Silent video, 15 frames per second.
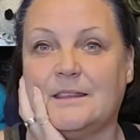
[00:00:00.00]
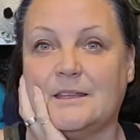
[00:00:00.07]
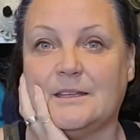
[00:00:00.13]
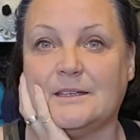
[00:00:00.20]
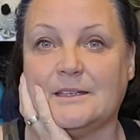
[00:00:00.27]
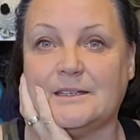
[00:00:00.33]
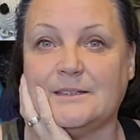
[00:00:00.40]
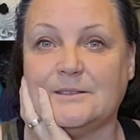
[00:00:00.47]

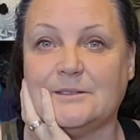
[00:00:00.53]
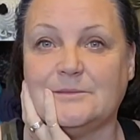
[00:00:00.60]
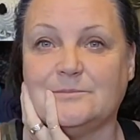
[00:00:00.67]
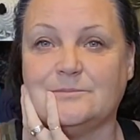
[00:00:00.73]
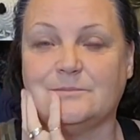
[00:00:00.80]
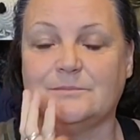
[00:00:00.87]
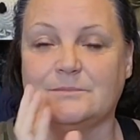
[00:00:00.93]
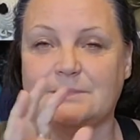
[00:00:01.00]
the
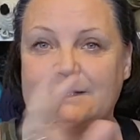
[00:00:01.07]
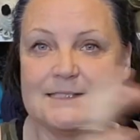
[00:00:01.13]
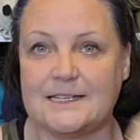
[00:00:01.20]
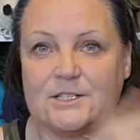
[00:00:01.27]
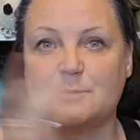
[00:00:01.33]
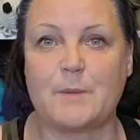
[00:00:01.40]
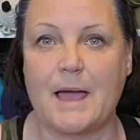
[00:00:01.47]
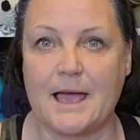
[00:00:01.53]

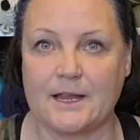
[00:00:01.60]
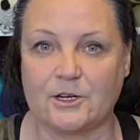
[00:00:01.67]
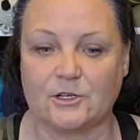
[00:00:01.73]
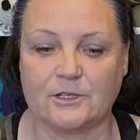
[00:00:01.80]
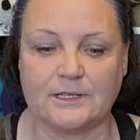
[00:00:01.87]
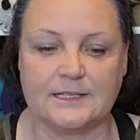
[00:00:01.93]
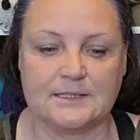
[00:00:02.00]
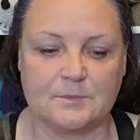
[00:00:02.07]
stitch
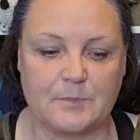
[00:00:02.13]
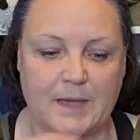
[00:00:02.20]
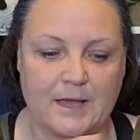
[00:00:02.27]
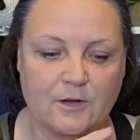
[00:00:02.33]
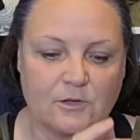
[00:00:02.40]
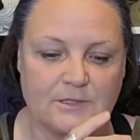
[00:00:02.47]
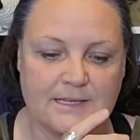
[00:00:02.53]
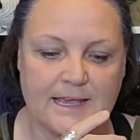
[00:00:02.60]
pattern is
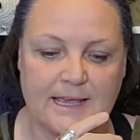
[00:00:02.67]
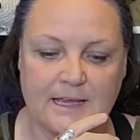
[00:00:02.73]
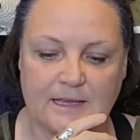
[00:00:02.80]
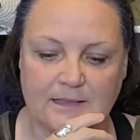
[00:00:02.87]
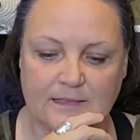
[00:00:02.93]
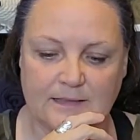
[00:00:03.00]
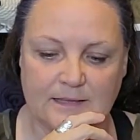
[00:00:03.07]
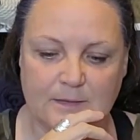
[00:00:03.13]

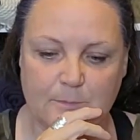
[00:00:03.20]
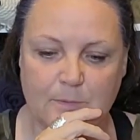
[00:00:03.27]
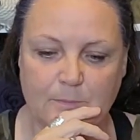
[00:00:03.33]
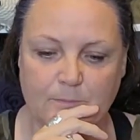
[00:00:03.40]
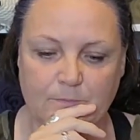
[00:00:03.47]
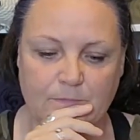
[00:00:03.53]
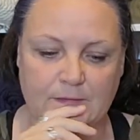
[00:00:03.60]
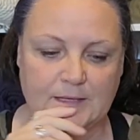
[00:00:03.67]
Bag-O-Day. The
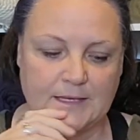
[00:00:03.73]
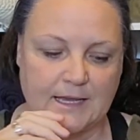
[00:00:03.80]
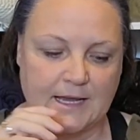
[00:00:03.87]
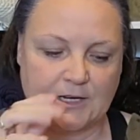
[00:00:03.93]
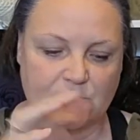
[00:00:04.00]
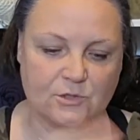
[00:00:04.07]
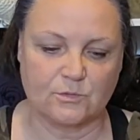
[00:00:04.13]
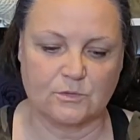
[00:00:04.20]
the
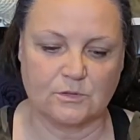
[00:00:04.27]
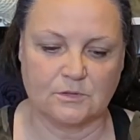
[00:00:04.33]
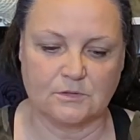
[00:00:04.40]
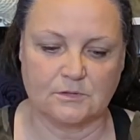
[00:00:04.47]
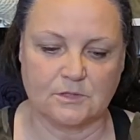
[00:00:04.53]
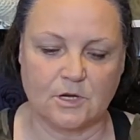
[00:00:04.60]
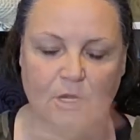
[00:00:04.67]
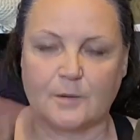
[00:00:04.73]

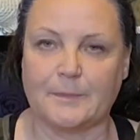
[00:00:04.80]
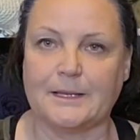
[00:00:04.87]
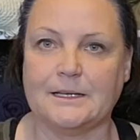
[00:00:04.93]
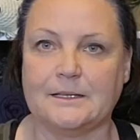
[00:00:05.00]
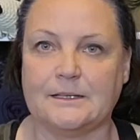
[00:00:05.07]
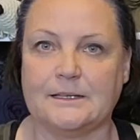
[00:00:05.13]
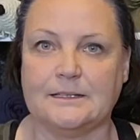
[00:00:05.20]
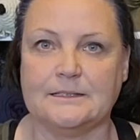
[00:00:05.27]
actual garment
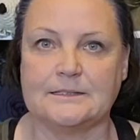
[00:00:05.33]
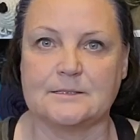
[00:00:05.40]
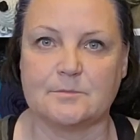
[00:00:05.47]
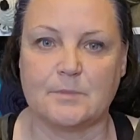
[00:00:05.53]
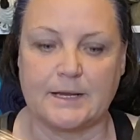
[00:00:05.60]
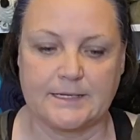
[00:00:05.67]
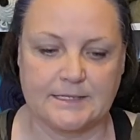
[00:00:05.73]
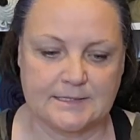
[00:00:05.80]
is
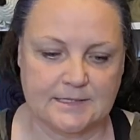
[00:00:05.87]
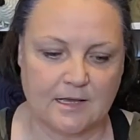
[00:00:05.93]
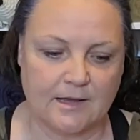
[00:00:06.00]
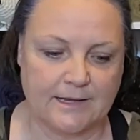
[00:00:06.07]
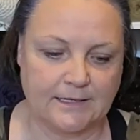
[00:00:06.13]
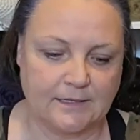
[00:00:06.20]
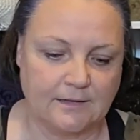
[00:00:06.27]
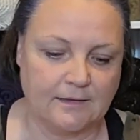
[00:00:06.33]
my
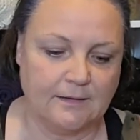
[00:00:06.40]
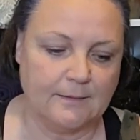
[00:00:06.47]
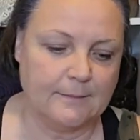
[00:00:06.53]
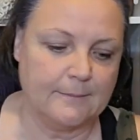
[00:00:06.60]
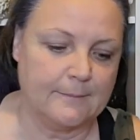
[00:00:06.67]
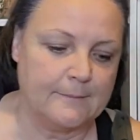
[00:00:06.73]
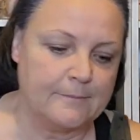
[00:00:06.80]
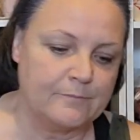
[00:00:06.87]
design.
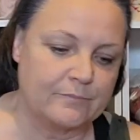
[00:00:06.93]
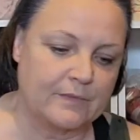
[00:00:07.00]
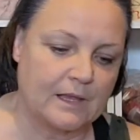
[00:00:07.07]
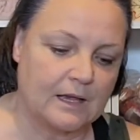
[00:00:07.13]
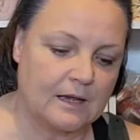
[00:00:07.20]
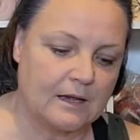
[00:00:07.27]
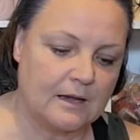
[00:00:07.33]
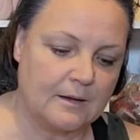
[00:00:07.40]

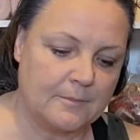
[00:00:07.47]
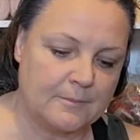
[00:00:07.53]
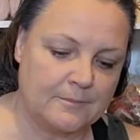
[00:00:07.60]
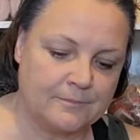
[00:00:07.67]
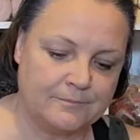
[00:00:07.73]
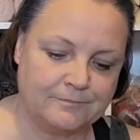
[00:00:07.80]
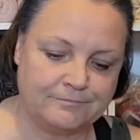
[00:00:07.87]
Um,